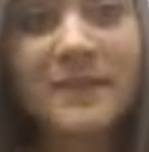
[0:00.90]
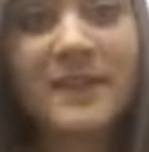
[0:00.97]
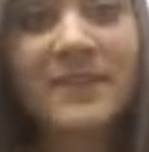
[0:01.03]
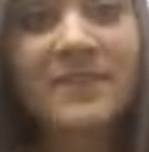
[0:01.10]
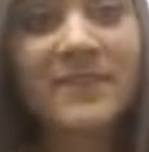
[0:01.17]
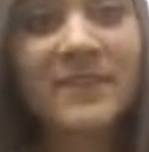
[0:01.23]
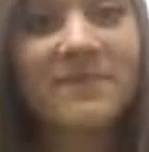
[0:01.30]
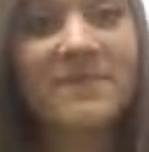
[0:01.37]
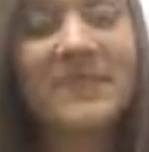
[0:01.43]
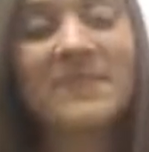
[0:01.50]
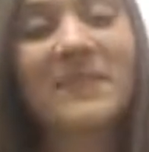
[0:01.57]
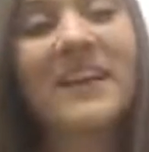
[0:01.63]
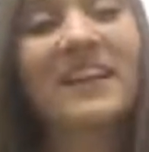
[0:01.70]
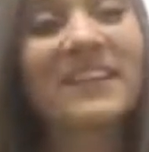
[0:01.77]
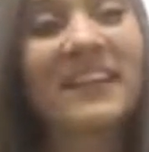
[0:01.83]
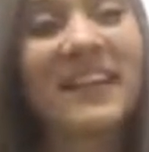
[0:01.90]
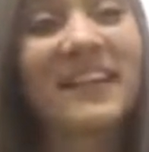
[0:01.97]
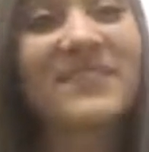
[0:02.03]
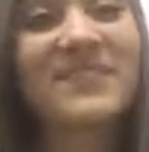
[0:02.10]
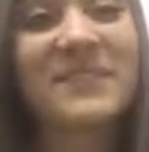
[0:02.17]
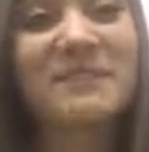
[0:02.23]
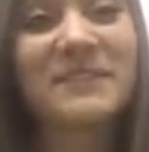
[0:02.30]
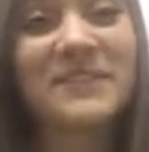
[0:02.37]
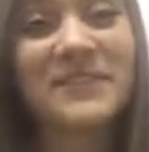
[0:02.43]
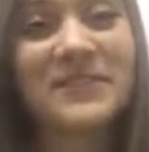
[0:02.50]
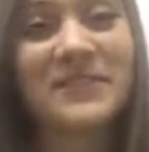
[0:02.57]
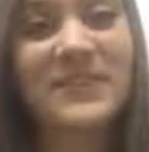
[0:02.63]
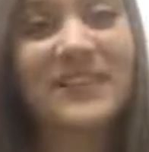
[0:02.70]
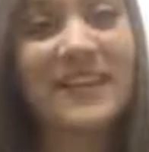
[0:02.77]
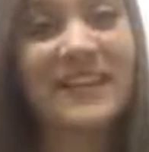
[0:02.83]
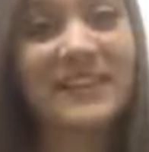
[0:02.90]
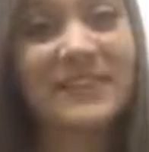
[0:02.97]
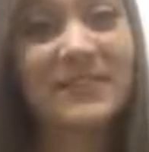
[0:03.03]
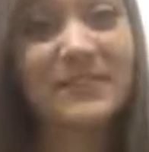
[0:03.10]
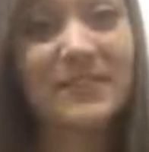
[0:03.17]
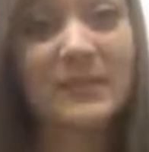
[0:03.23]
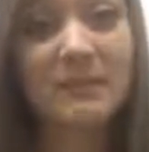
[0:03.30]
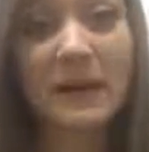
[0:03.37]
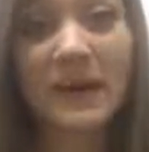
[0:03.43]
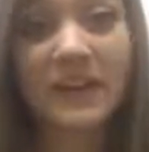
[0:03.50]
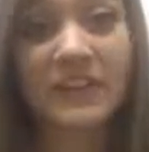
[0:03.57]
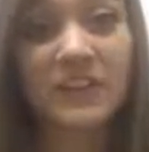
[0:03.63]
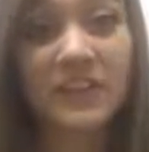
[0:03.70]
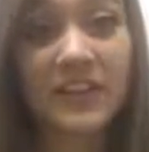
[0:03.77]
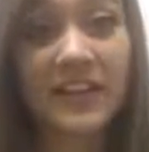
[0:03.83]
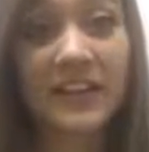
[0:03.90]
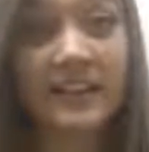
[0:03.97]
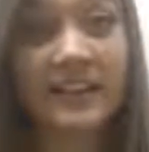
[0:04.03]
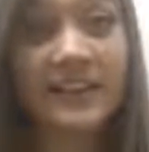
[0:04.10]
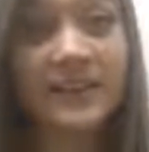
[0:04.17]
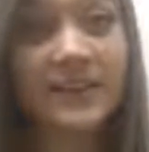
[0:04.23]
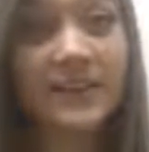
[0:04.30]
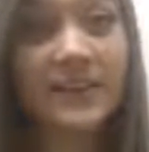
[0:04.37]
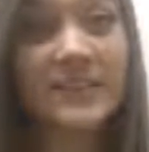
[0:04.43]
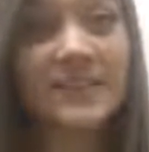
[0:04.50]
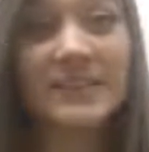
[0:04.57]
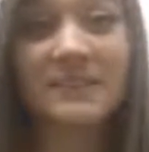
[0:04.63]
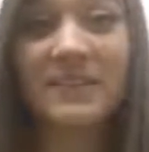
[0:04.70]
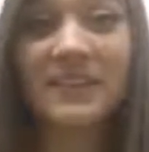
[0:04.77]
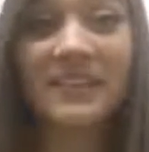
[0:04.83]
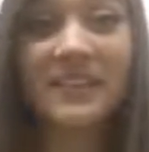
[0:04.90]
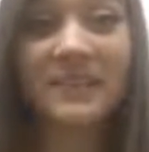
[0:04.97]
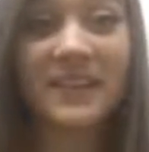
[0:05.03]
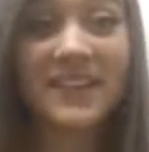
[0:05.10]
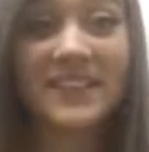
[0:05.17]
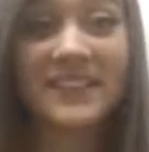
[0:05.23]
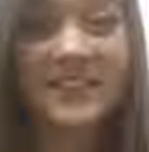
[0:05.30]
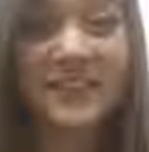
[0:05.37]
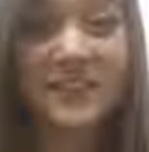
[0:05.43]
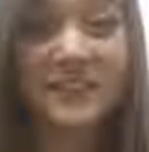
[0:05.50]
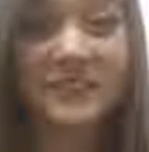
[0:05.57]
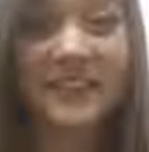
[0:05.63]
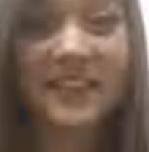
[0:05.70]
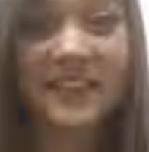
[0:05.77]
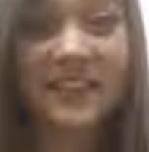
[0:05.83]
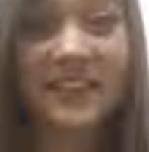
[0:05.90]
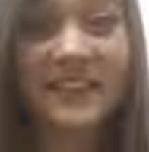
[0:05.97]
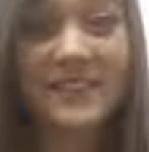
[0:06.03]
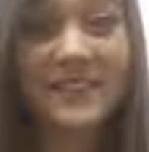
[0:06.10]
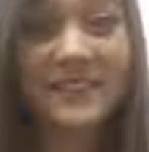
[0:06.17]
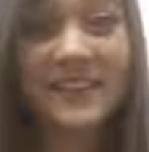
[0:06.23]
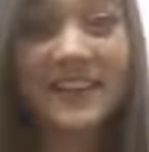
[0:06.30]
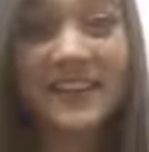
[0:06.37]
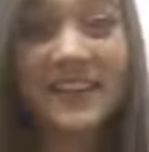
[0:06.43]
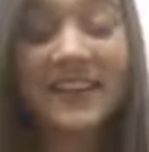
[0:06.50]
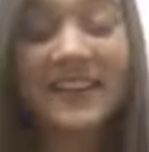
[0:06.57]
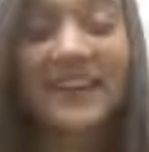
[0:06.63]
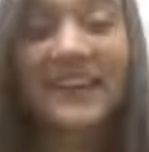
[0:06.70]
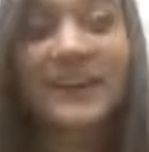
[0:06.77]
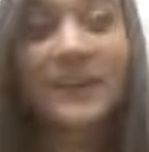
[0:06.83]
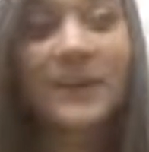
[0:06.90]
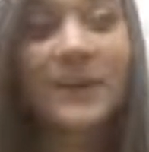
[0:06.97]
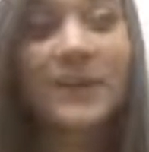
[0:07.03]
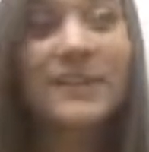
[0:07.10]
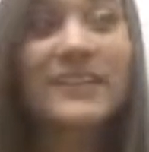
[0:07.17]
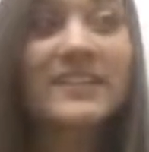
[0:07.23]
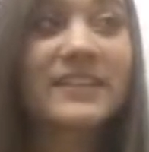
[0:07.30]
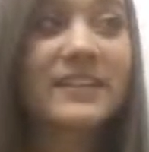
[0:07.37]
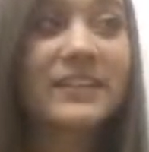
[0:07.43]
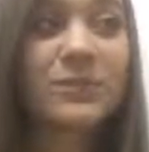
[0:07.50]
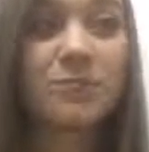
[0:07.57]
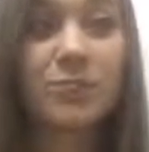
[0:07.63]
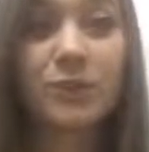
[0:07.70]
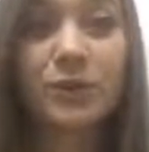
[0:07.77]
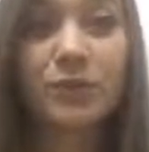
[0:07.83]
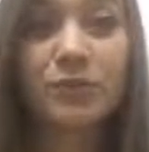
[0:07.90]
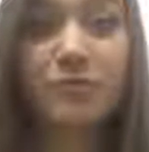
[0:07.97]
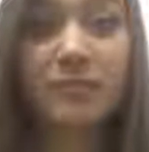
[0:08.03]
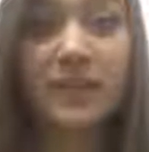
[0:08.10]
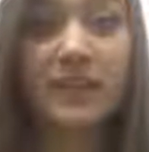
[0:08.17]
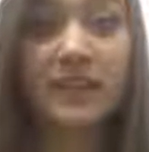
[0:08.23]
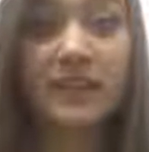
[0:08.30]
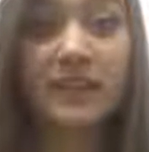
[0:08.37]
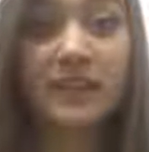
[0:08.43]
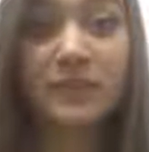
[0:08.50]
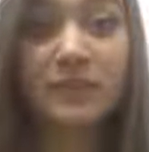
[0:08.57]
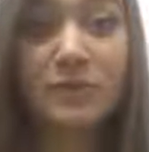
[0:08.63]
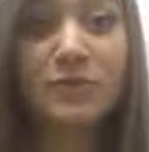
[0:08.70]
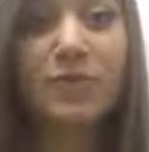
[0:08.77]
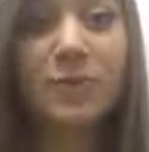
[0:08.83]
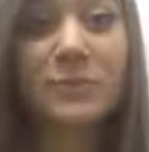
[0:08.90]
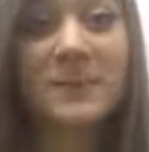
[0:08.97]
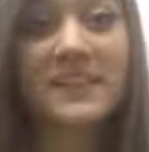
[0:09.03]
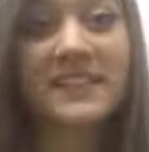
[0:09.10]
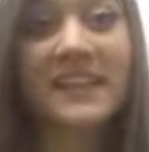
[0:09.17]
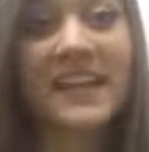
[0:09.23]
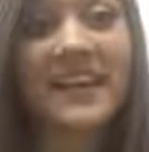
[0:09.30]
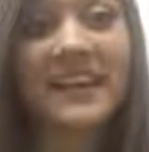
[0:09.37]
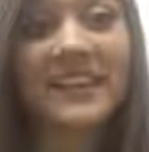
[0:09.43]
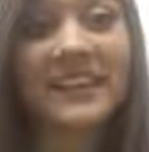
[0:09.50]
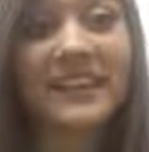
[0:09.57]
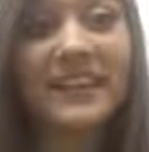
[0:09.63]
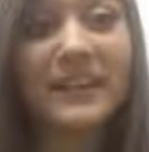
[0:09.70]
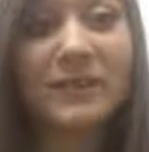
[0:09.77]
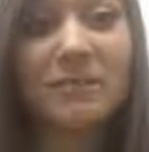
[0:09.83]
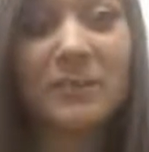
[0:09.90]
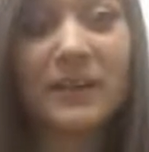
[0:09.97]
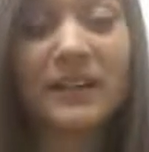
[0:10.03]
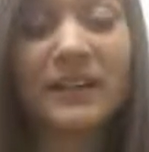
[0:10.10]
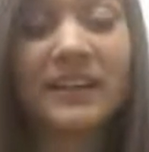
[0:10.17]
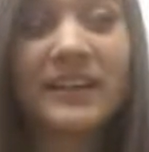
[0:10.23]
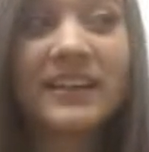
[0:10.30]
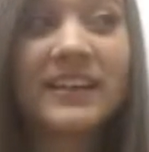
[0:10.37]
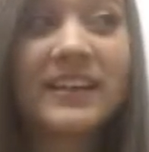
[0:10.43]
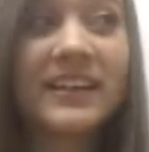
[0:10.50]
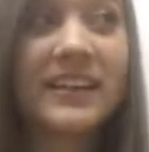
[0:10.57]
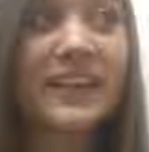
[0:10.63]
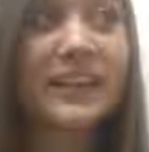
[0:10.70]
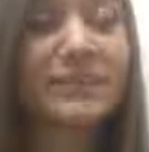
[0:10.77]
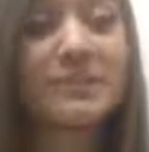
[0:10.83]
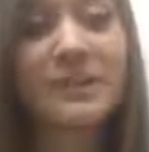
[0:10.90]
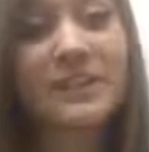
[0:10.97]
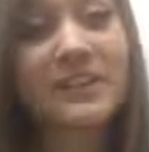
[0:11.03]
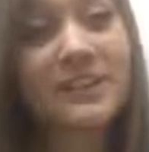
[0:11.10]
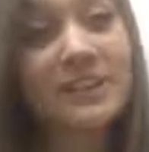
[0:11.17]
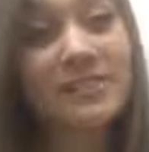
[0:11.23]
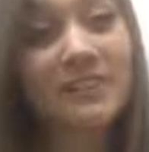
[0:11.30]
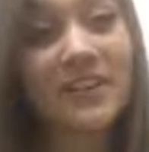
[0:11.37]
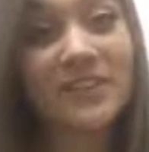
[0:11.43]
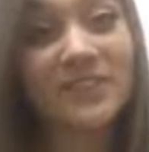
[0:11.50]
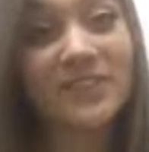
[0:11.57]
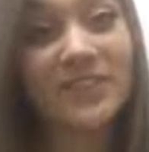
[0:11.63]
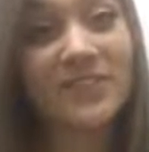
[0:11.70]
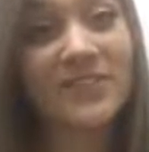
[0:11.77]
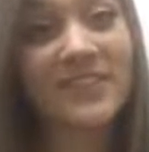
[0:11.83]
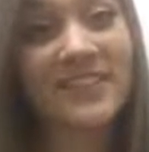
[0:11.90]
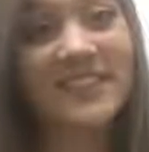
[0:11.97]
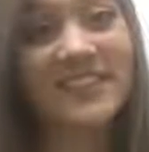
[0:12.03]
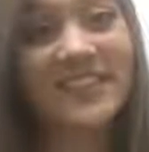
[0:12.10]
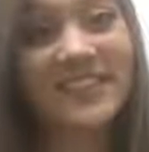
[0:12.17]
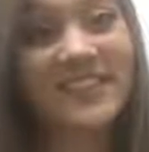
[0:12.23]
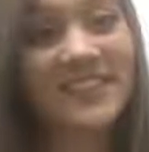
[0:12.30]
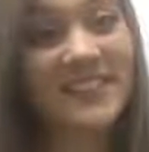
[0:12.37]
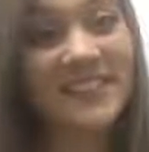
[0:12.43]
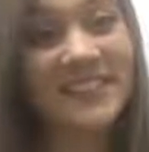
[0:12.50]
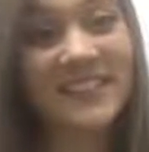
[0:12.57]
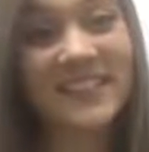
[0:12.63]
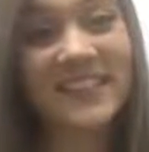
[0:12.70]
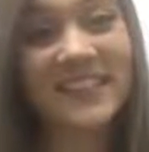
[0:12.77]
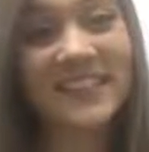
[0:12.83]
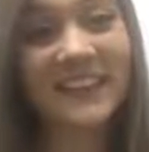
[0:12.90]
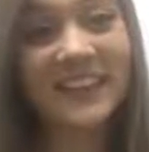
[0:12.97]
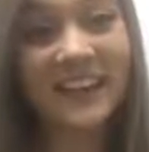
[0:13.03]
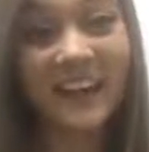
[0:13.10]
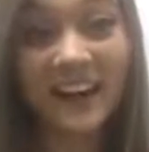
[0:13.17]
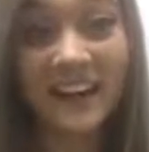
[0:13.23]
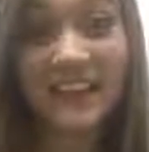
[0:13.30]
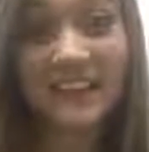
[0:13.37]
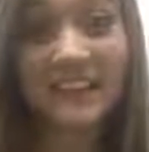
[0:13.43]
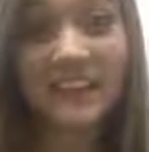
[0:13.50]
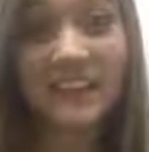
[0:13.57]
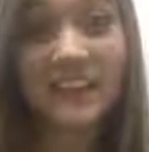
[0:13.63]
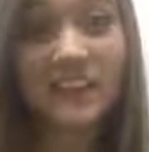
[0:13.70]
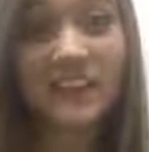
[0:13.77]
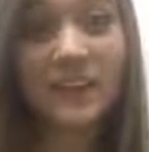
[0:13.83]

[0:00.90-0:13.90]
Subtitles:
Being with the Bath Academy of Musical Theatre for the past year has honestly been the best year of my life. Not only did it improve my performance technique, but it gave me a newfound confidence that I didn't even think I had.